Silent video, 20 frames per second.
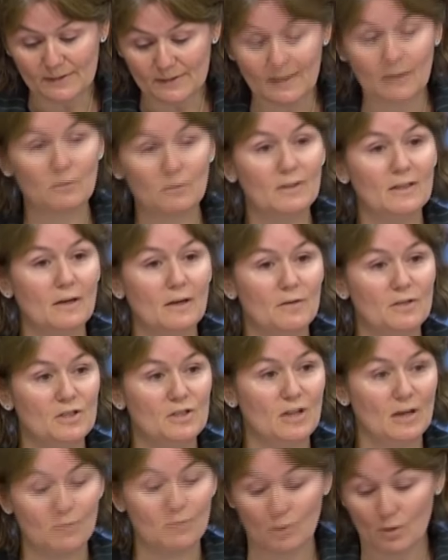Secretary
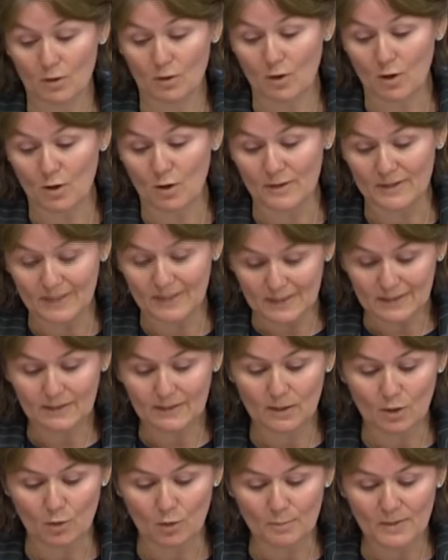General on
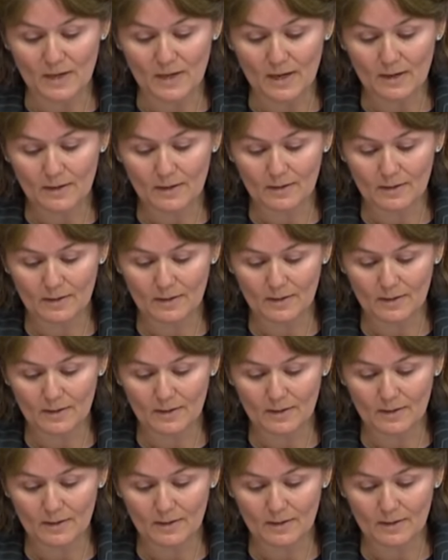Ethiopia.